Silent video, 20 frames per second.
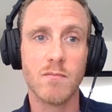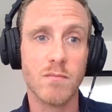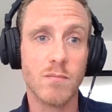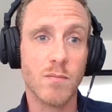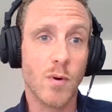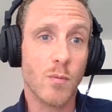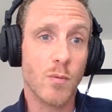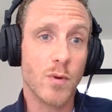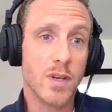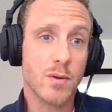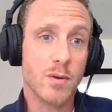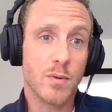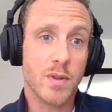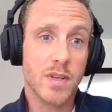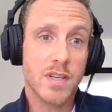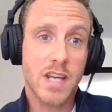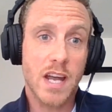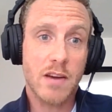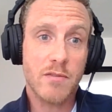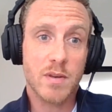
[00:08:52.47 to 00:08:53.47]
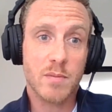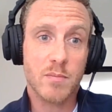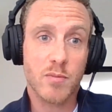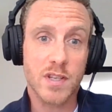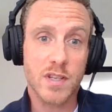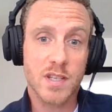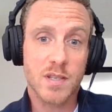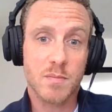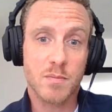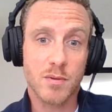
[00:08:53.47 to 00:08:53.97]
what we call the sharing
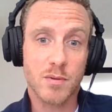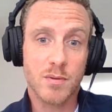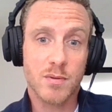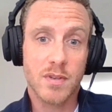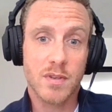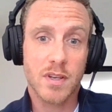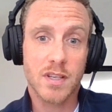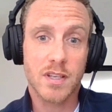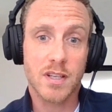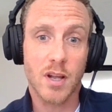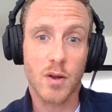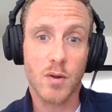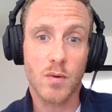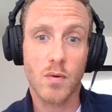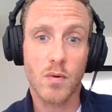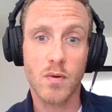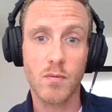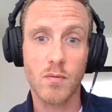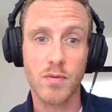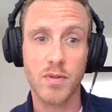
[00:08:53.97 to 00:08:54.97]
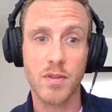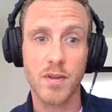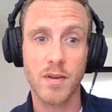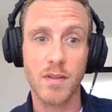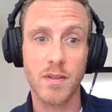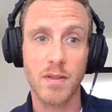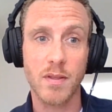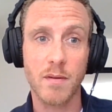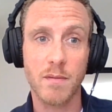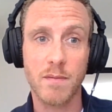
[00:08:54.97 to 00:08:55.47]
principle.
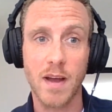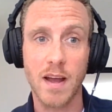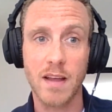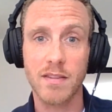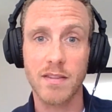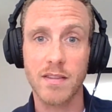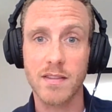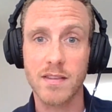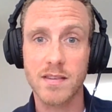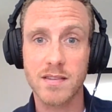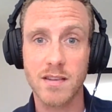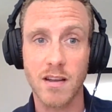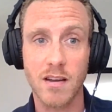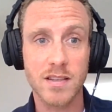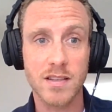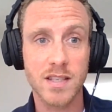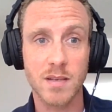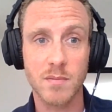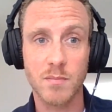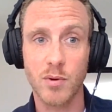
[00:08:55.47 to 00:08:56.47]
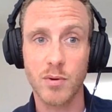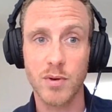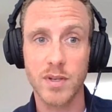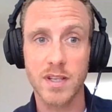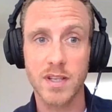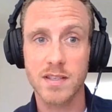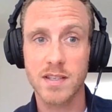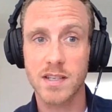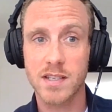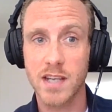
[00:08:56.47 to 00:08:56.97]
The fact that the starting point
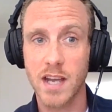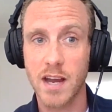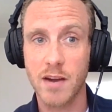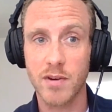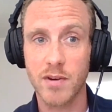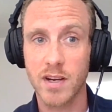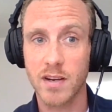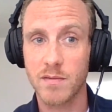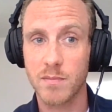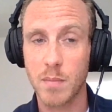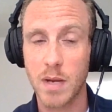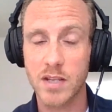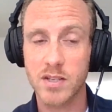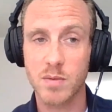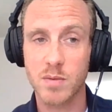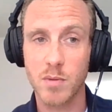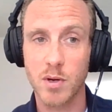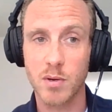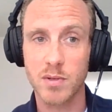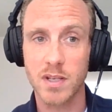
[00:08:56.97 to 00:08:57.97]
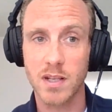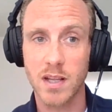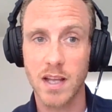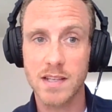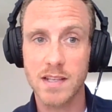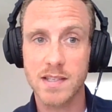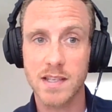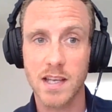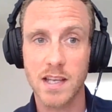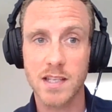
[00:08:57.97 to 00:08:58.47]
is a sharing of matrimonial
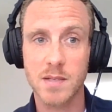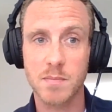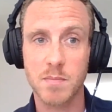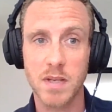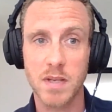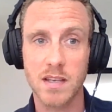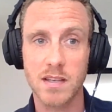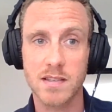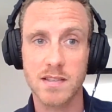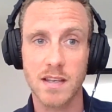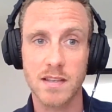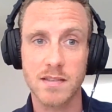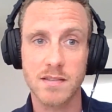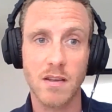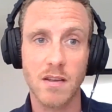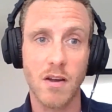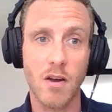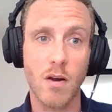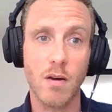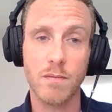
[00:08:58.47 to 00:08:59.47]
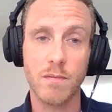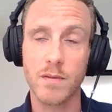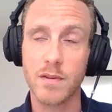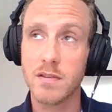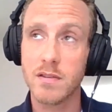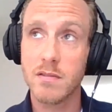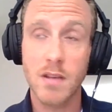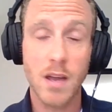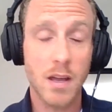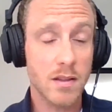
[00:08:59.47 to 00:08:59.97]
assets, because there's
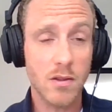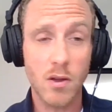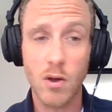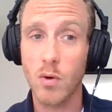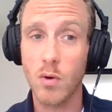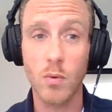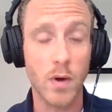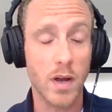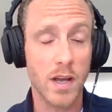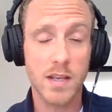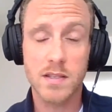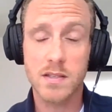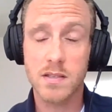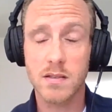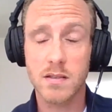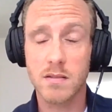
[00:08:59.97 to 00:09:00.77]
often, not always,